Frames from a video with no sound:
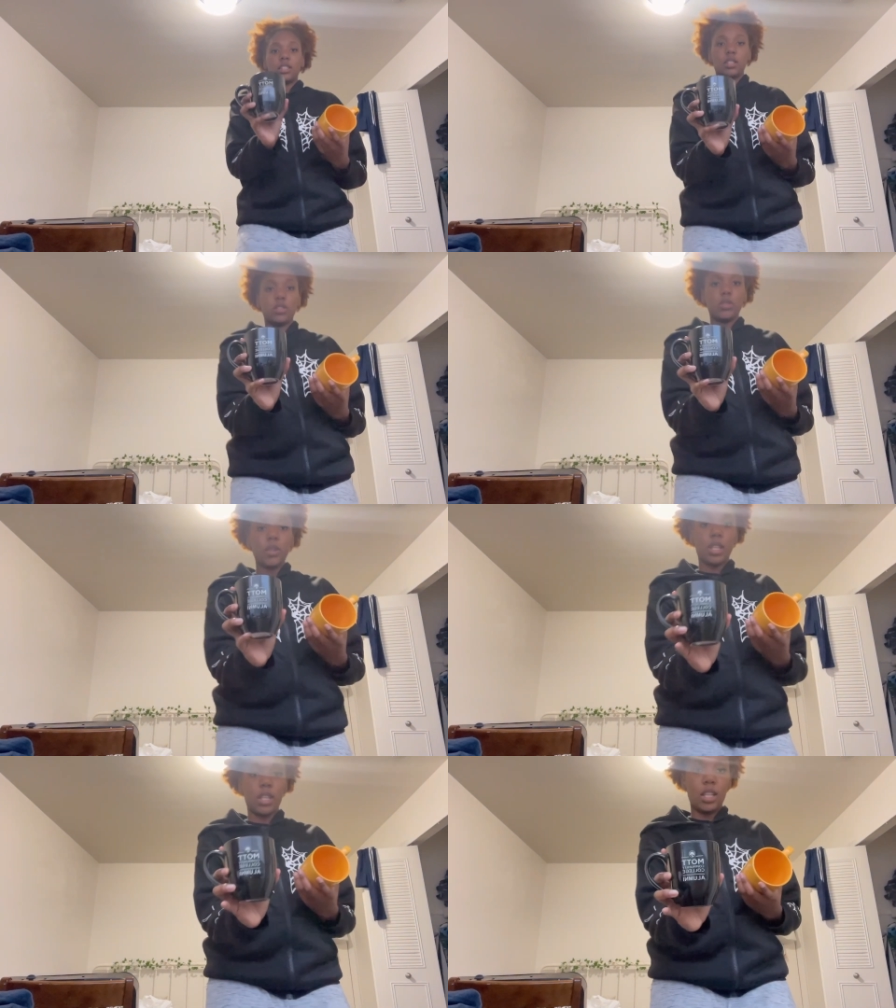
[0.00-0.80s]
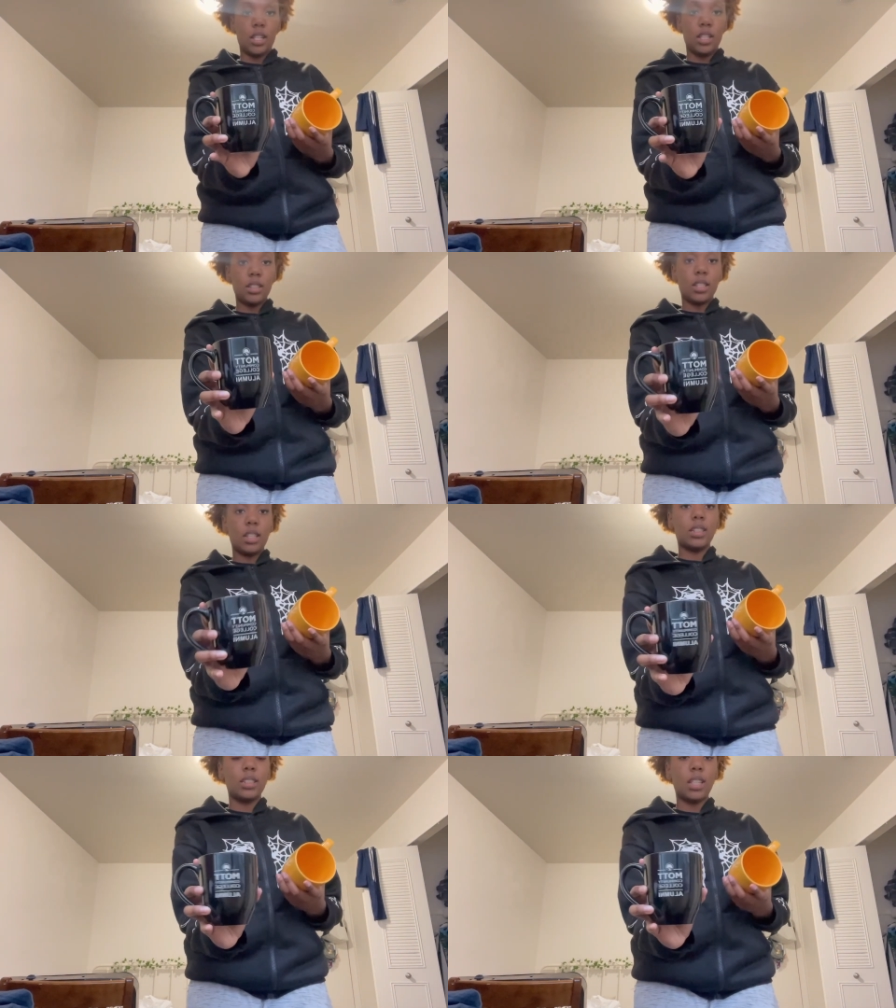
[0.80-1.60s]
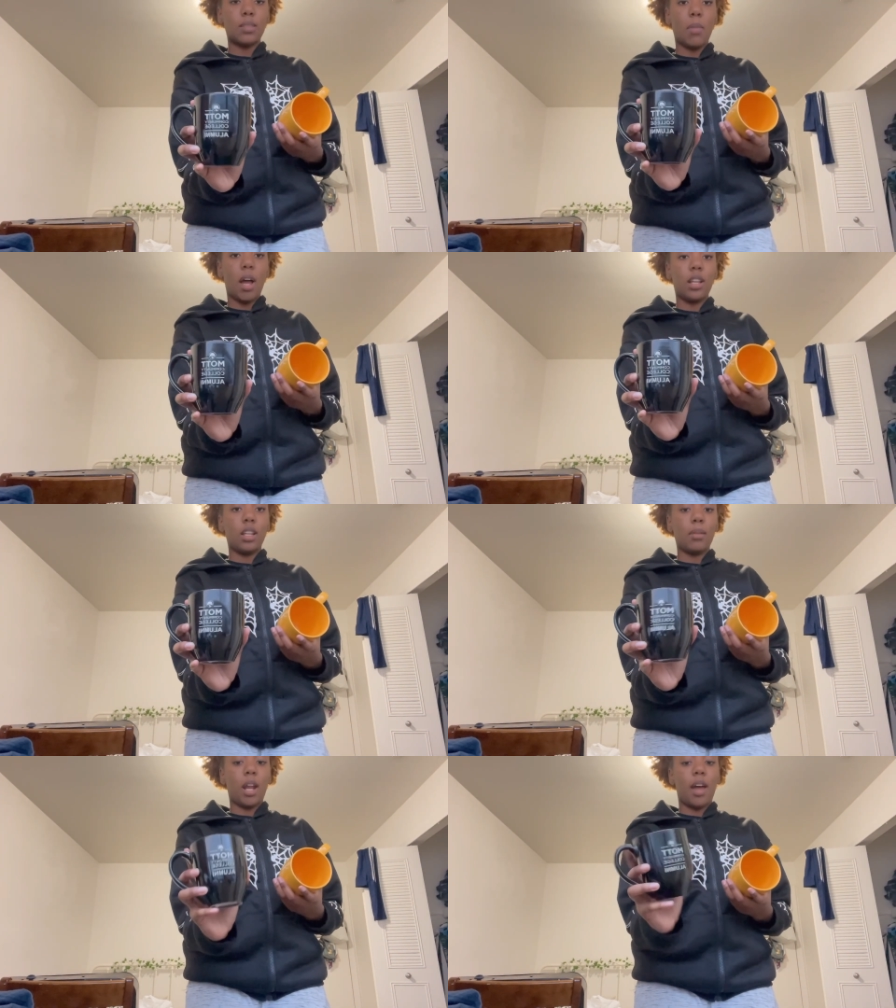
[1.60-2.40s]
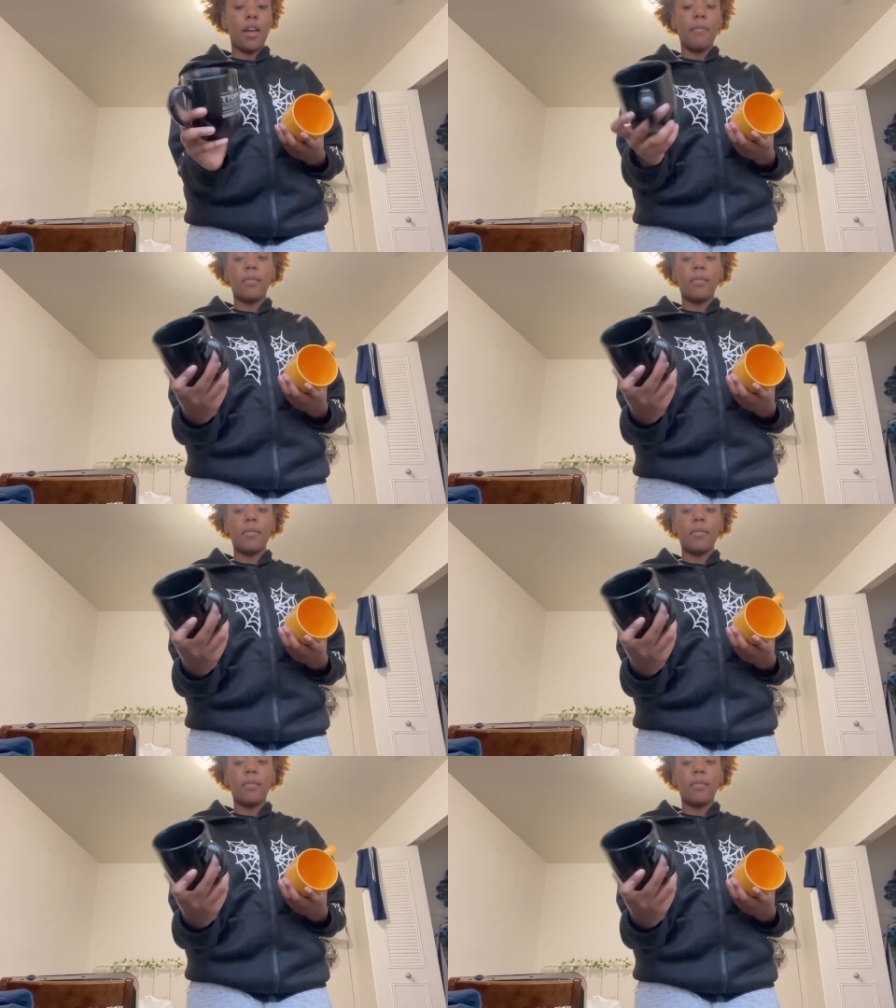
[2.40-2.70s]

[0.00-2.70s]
two of these. It just says Mott alumni.